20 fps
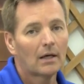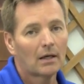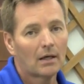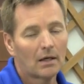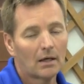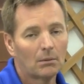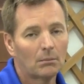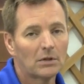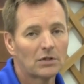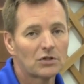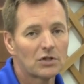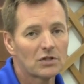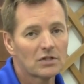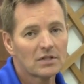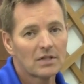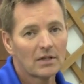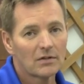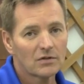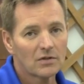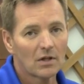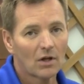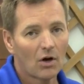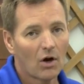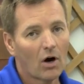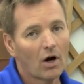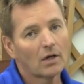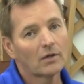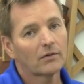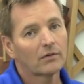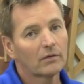It just says the
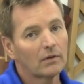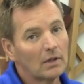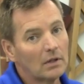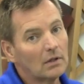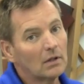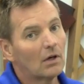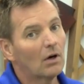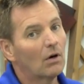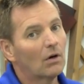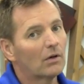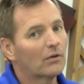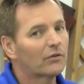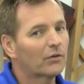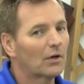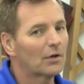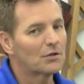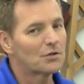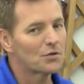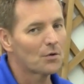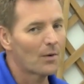carts need to go in a certain